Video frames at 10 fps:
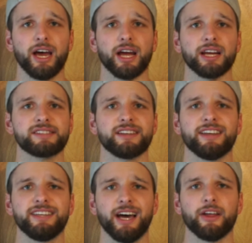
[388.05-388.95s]
And he said
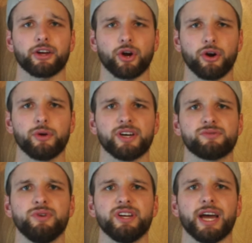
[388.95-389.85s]
that yeah, like cardio has
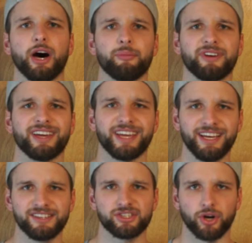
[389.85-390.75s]
really helped
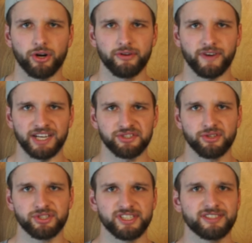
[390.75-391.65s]
his
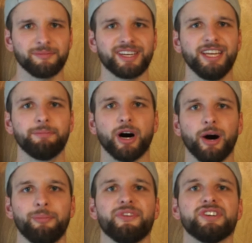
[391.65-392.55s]
cardiovascular system keep
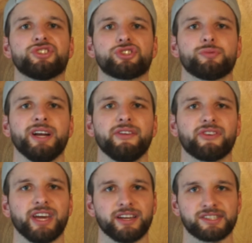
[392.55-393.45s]
up with his strength
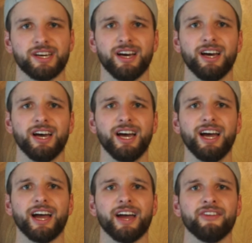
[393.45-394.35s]
gains.
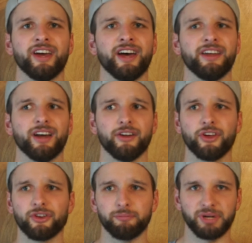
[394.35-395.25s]
And then
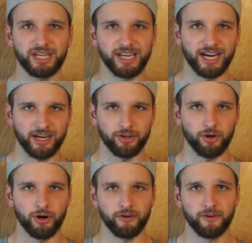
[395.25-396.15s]
another big guy I
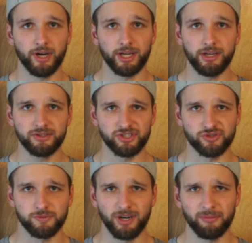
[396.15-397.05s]
know of he was a
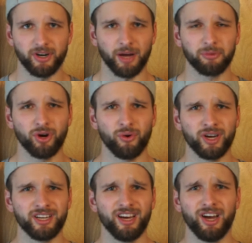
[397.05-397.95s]
swimmer. And I'm
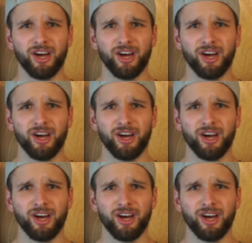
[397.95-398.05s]
going,